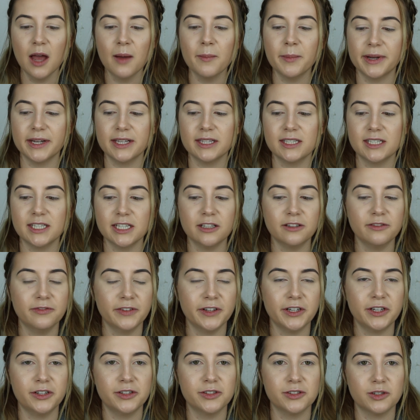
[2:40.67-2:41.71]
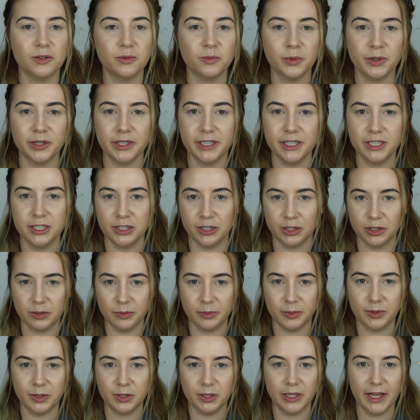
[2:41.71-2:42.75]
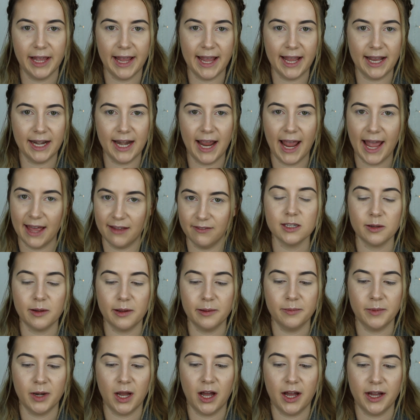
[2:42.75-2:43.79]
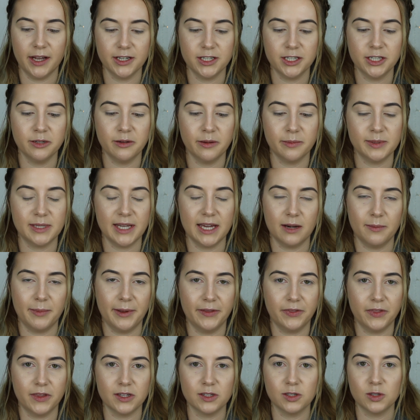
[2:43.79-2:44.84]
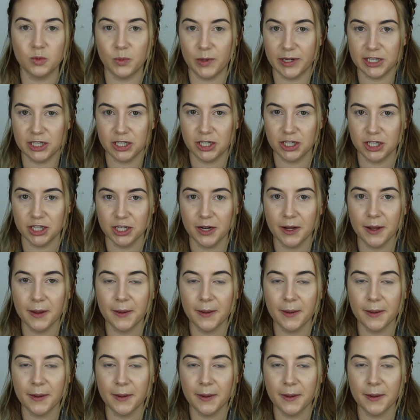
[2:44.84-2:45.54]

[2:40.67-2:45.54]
but it still feels really durable and heavy, so I'm not too upset about the switch.